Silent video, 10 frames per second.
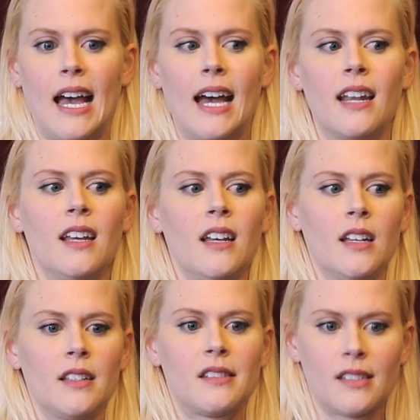that
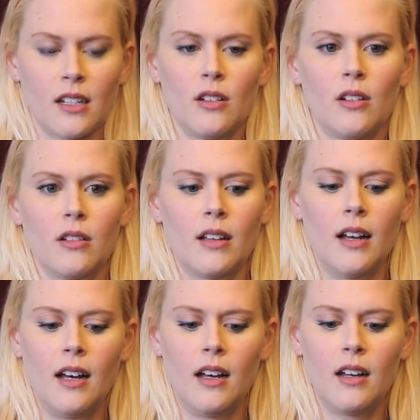still
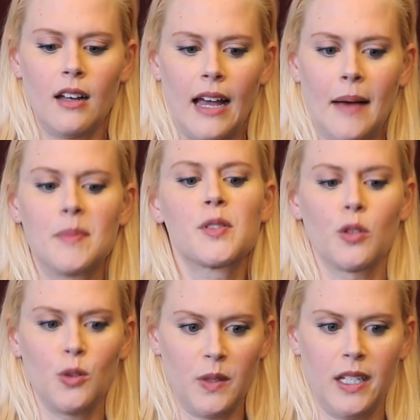
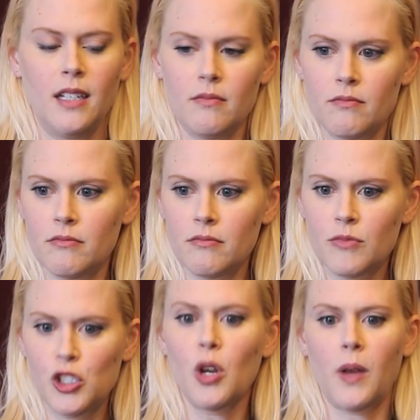absolutely
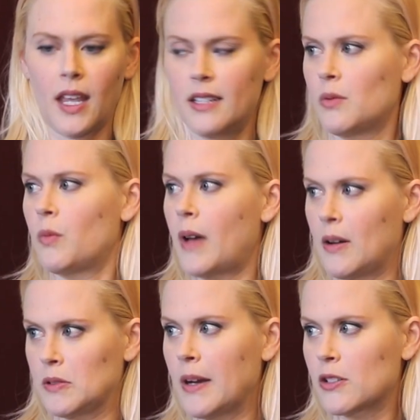showcase
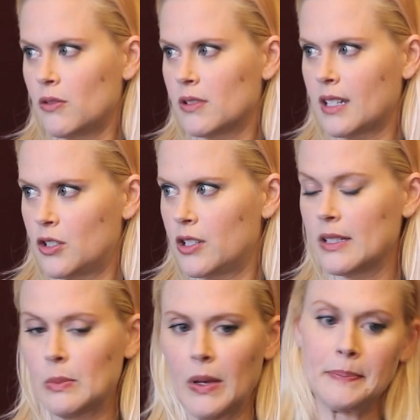how special sketch
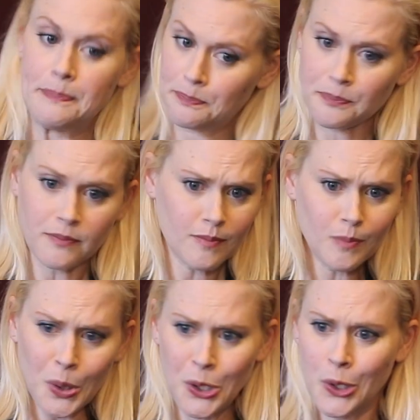is. But
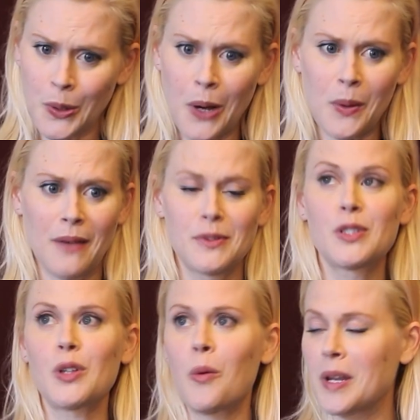you know, now we have
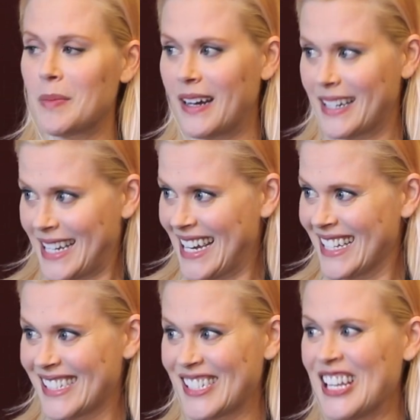so many
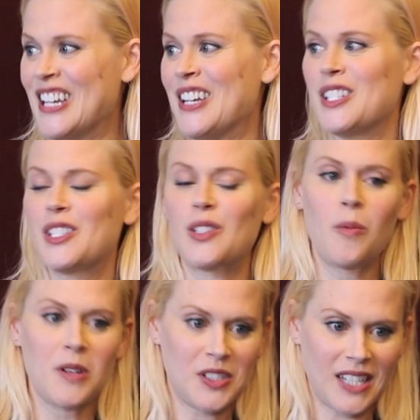podcasts, so
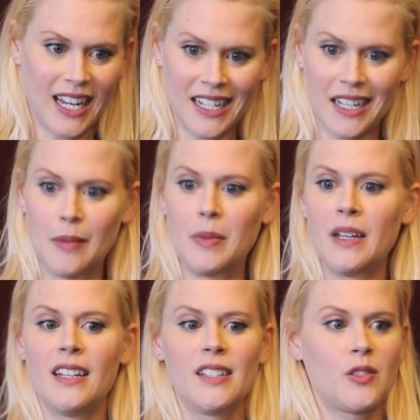much stand-up,
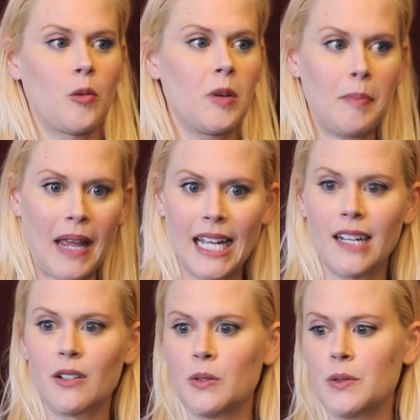so many
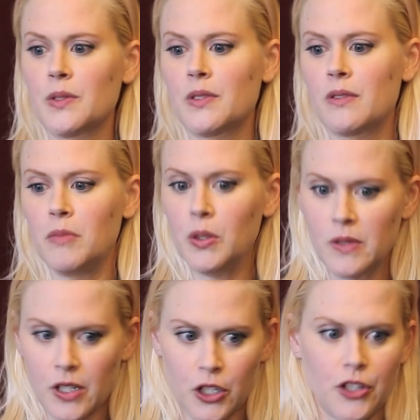panels,
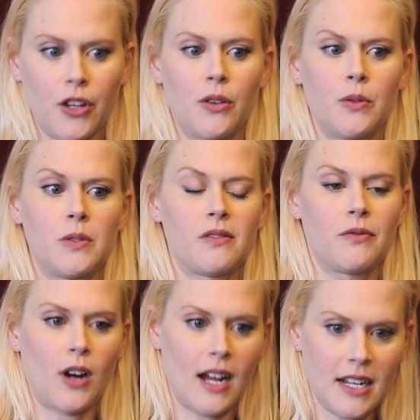music shows,
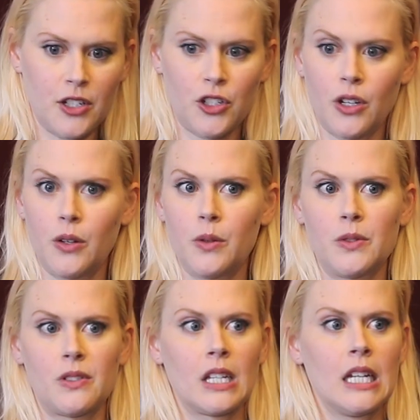variety
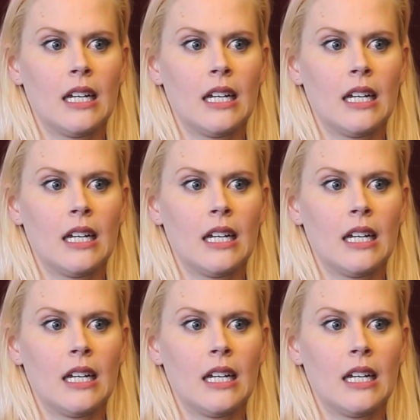shows,